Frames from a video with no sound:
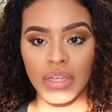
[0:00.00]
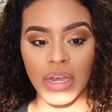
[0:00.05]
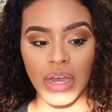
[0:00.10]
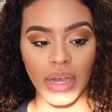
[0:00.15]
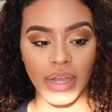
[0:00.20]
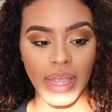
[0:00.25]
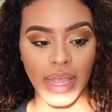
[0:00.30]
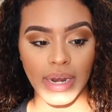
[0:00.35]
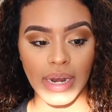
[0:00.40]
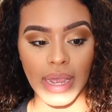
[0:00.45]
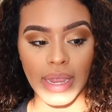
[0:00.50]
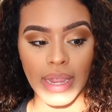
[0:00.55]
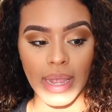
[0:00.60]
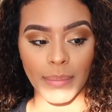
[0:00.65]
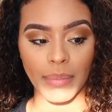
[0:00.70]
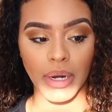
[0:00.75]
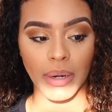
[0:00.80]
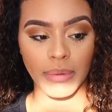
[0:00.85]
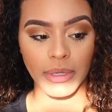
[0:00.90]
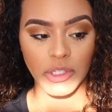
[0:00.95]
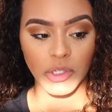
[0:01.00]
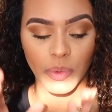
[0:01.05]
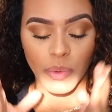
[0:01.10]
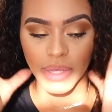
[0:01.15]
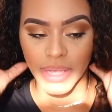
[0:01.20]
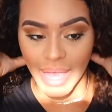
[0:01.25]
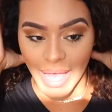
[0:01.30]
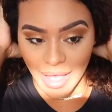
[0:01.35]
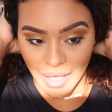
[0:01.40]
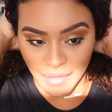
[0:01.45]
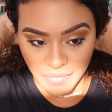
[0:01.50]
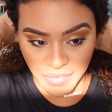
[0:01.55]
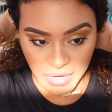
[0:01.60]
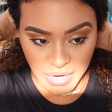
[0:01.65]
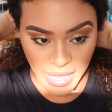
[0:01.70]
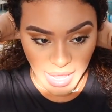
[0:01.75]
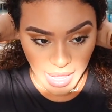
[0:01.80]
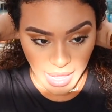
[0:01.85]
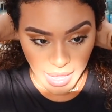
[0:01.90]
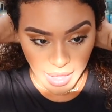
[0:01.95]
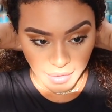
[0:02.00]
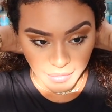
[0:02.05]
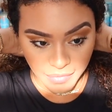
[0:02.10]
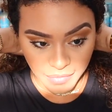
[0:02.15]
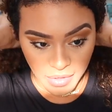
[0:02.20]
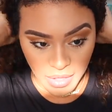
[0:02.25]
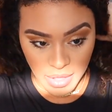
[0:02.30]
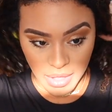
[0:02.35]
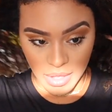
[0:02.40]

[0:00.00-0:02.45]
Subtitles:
Again, I am going to be doing half and half,